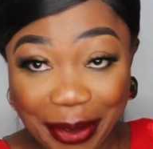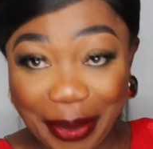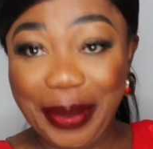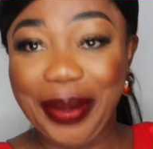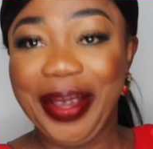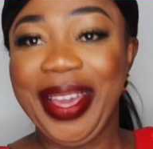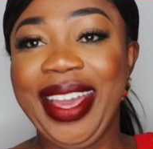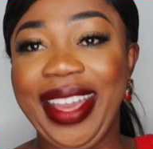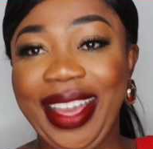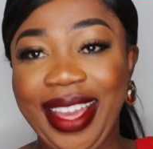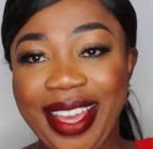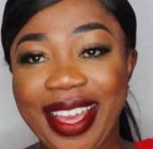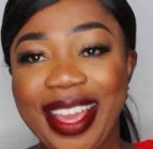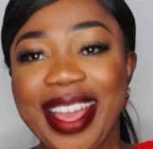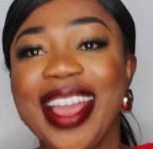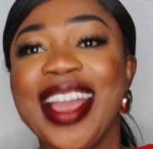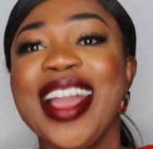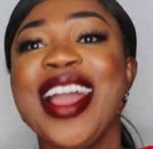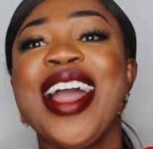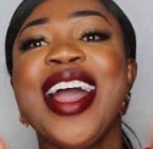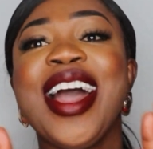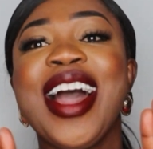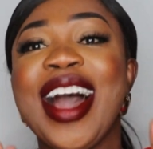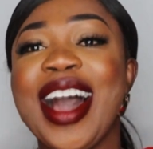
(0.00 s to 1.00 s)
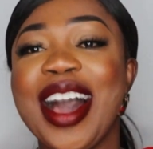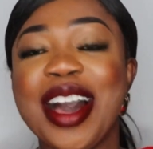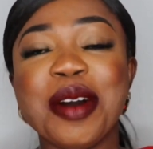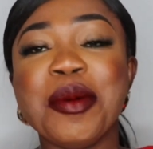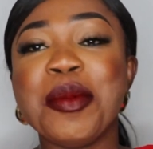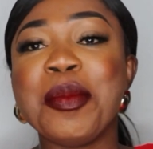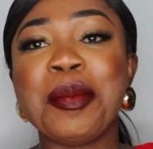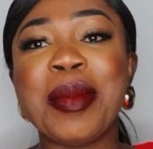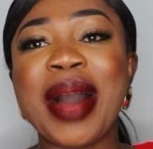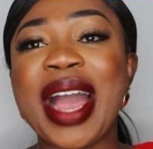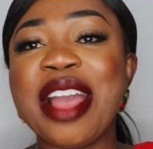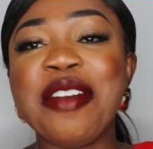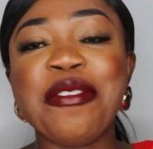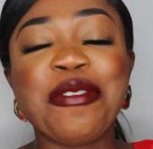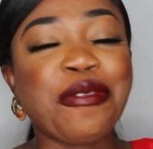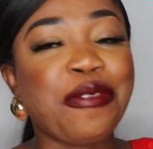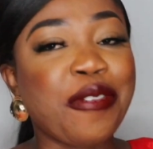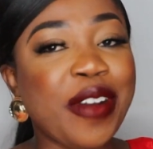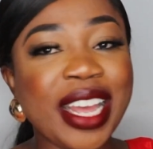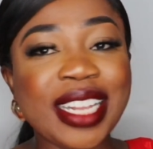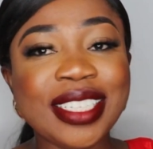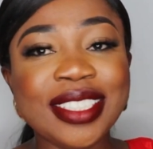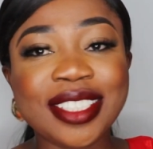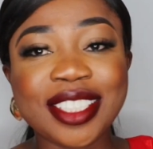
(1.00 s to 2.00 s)
okay, my
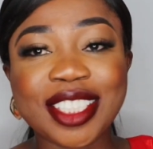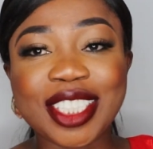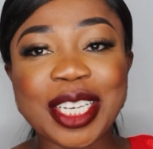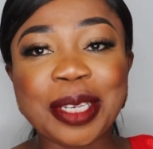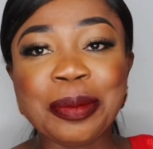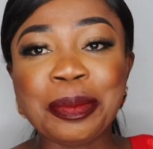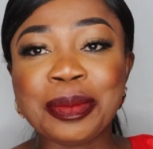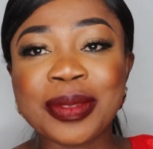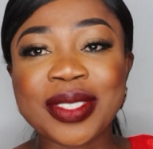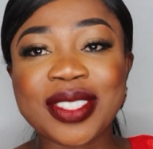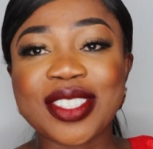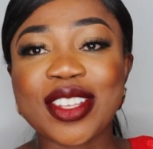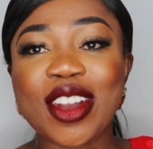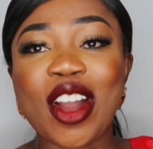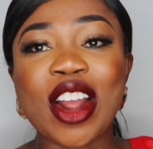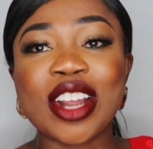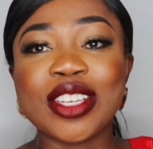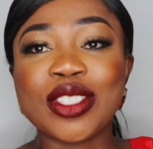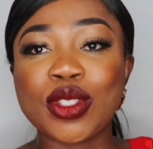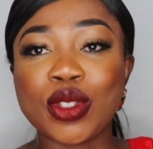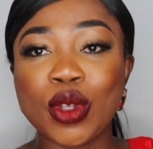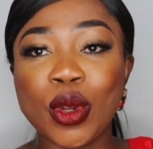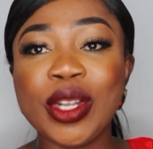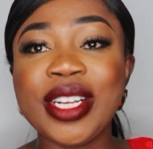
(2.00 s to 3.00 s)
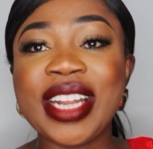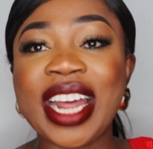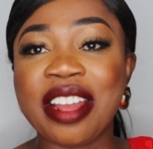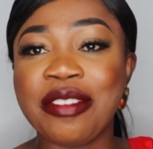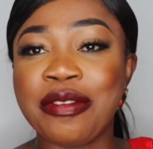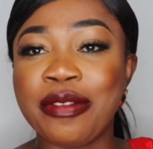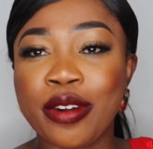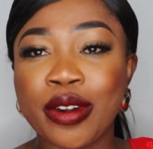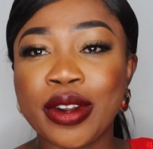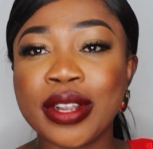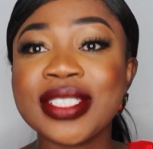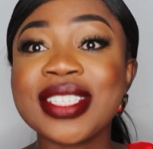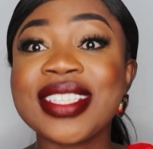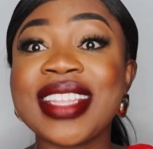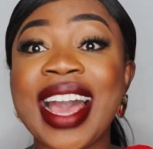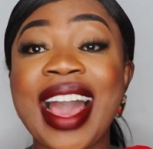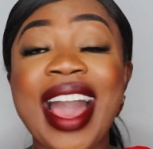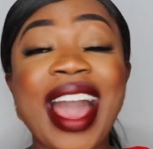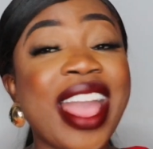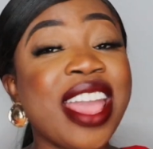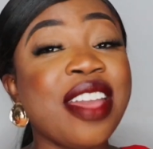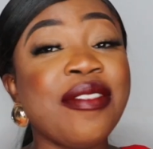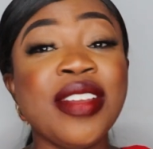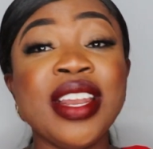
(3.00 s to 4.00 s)
friendships are so diverse
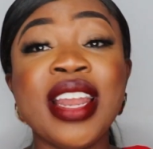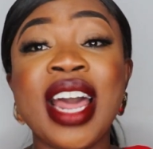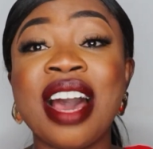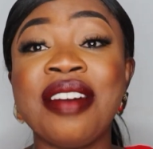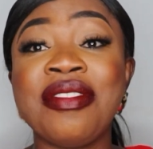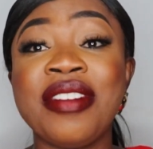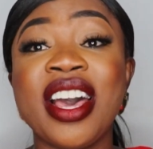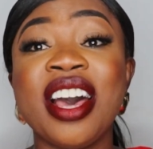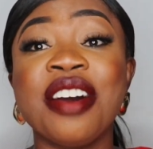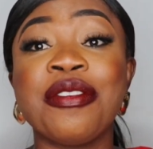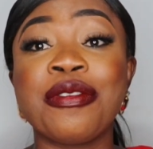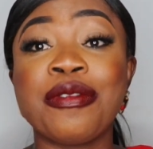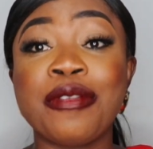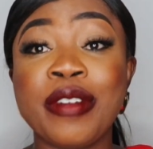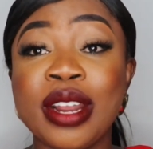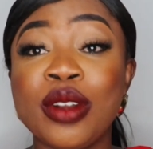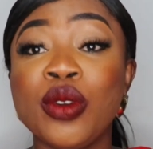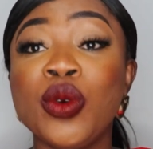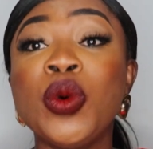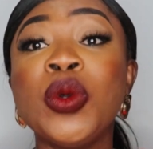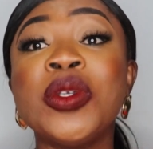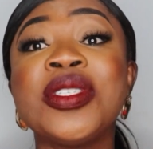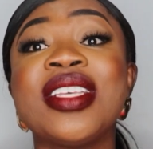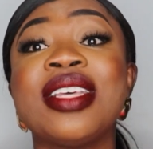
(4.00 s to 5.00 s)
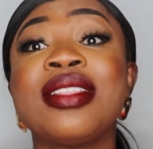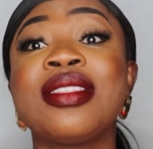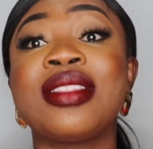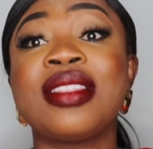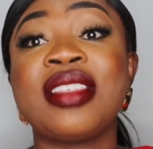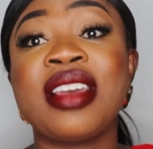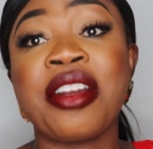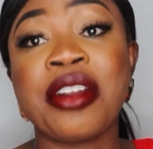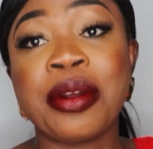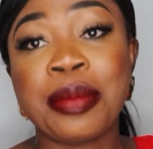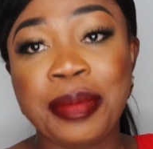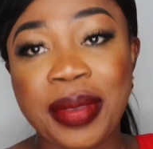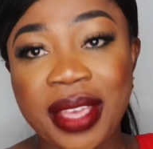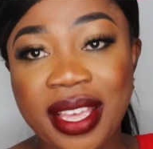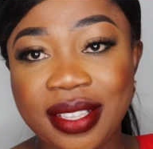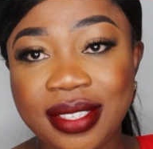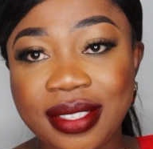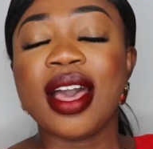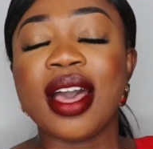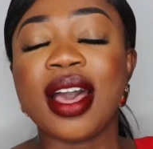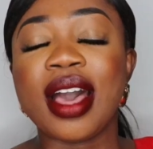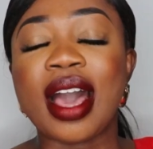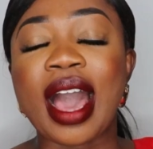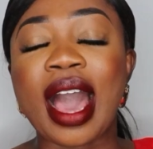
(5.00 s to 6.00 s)
that I even have a friend who's a
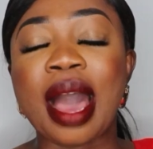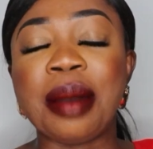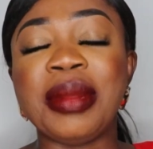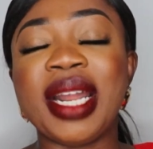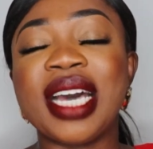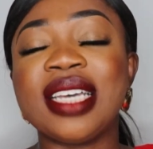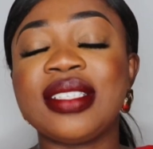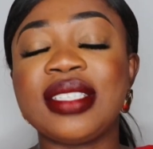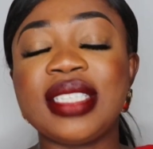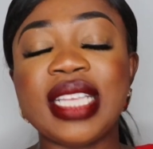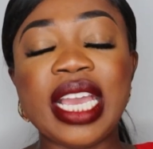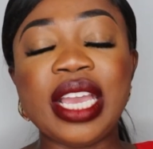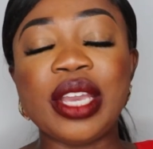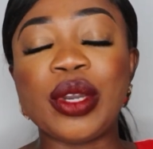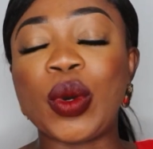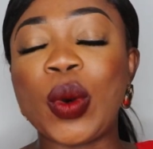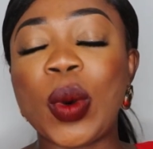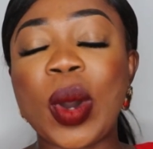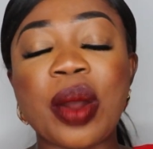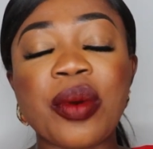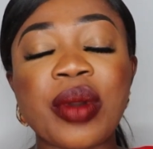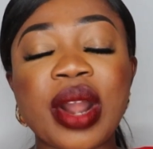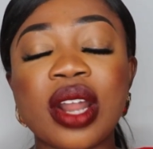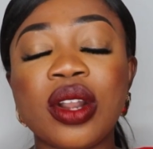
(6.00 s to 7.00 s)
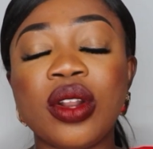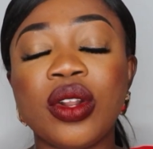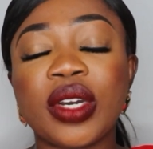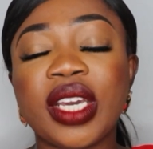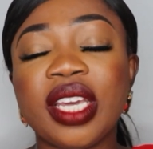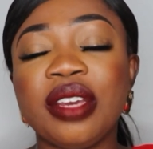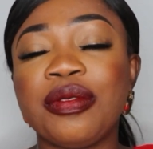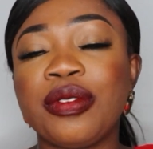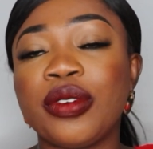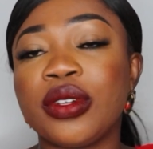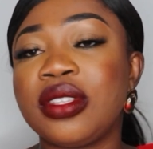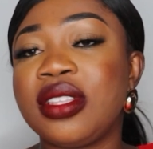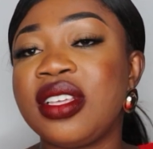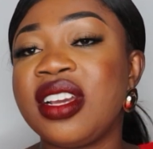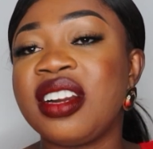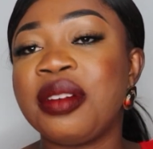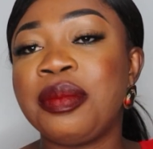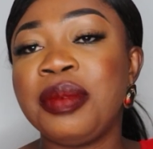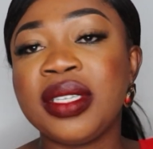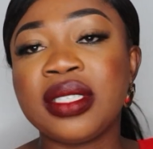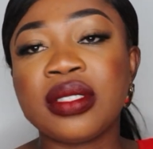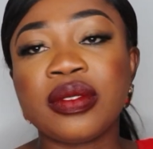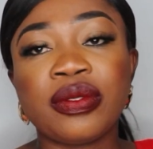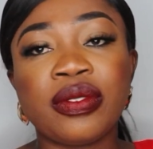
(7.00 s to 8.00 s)
therapist. I'm not saying go around looking for
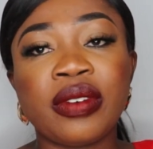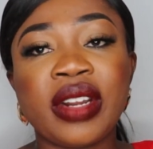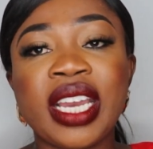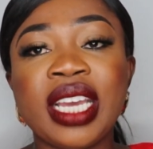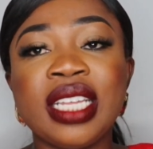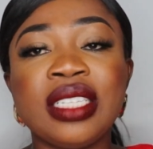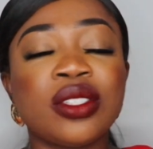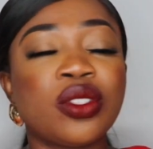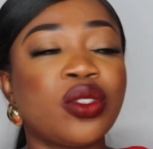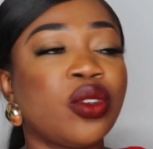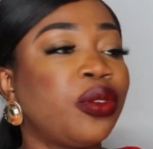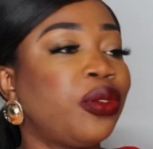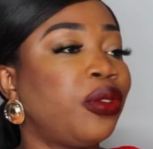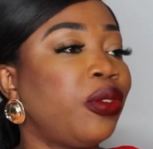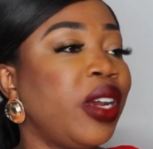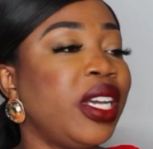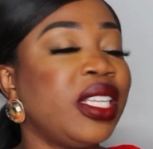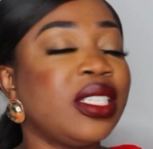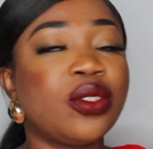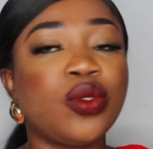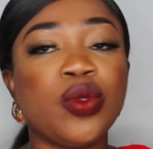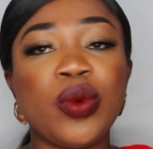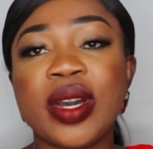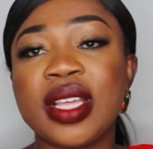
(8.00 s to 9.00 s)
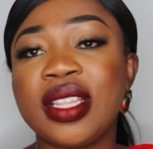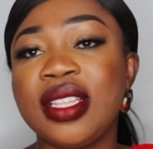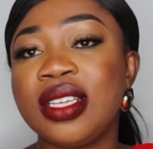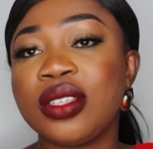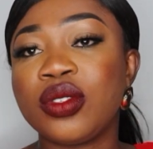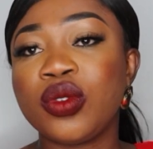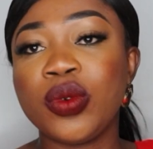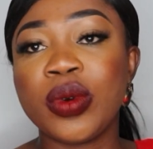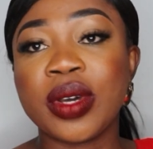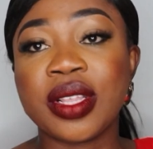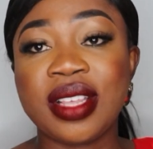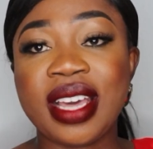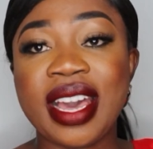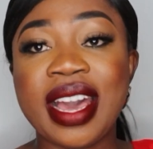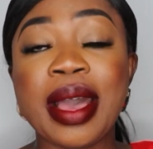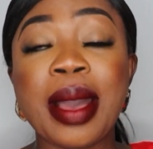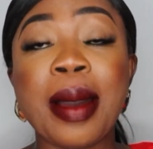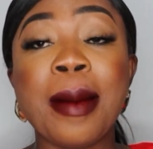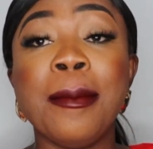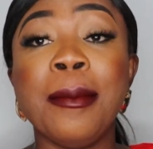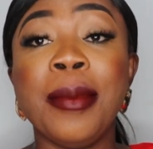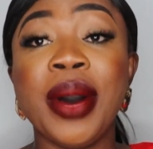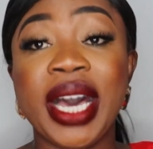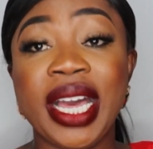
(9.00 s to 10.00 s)
therapist friends or friends who are this, who are that,
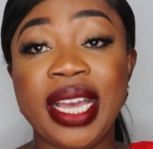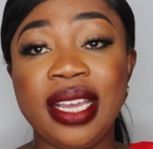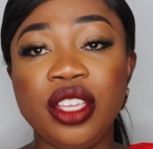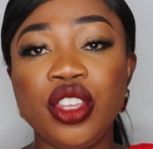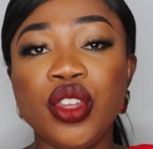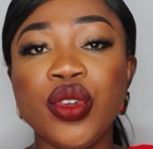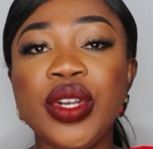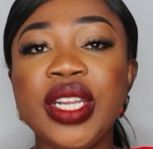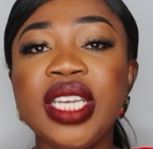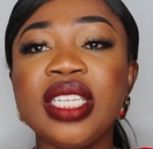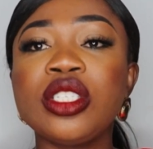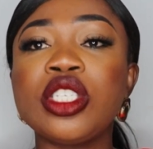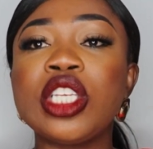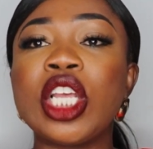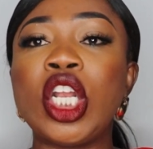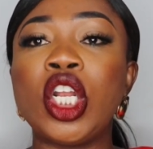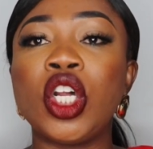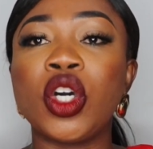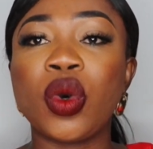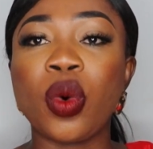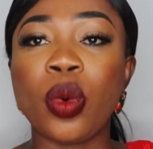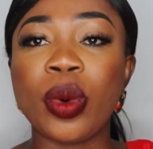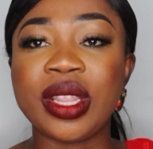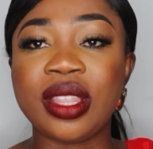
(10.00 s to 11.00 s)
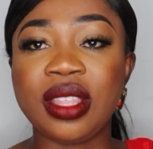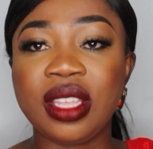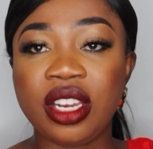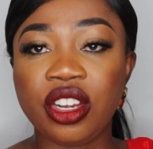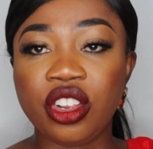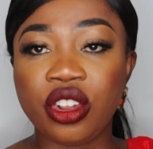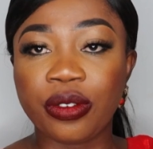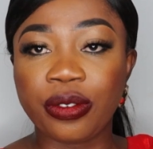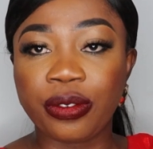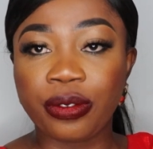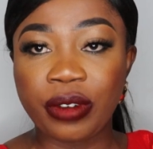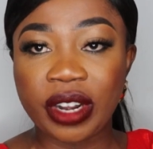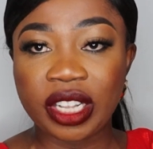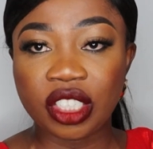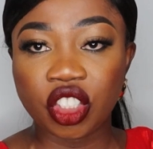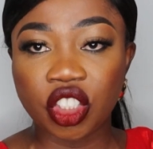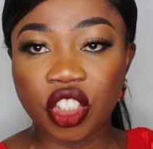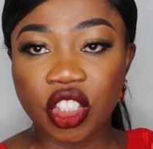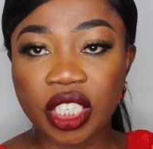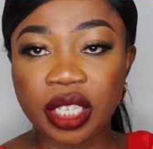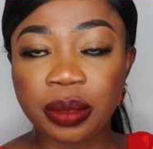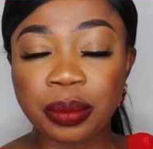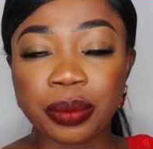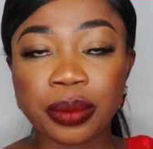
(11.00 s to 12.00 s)
but you need to look within your
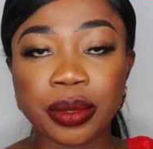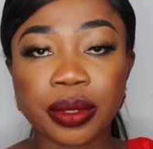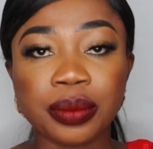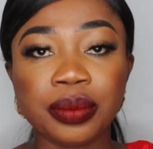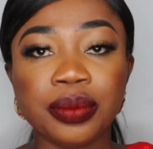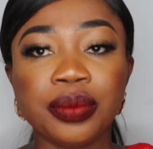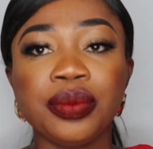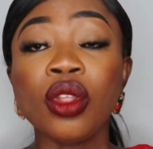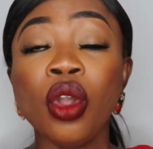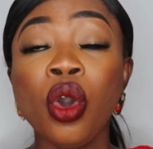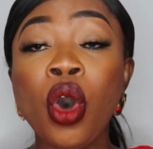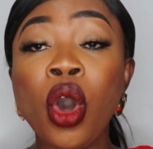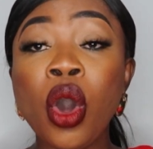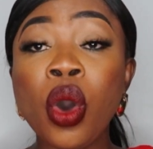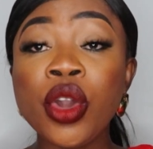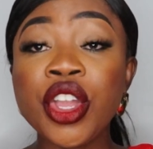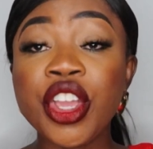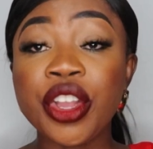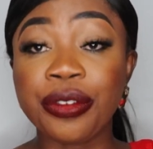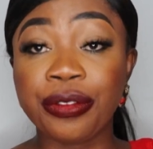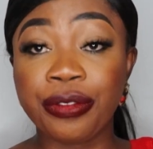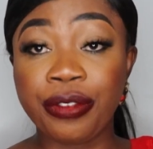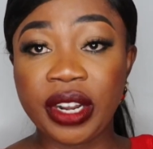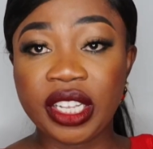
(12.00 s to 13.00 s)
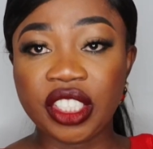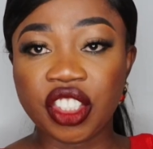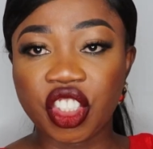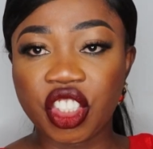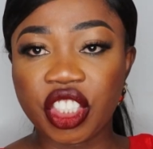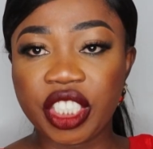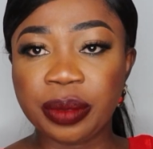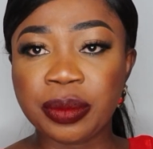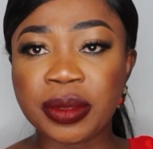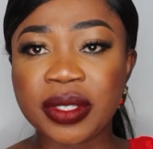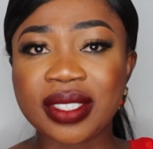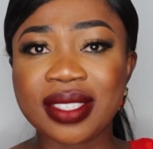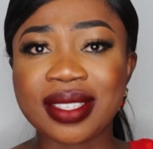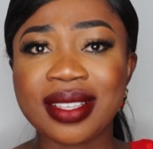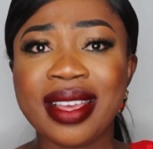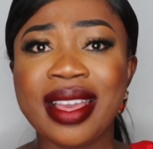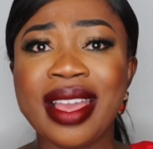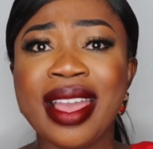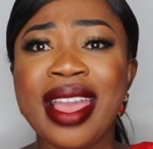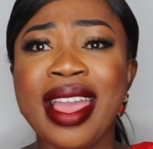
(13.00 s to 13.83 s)
friendship, all your friendships,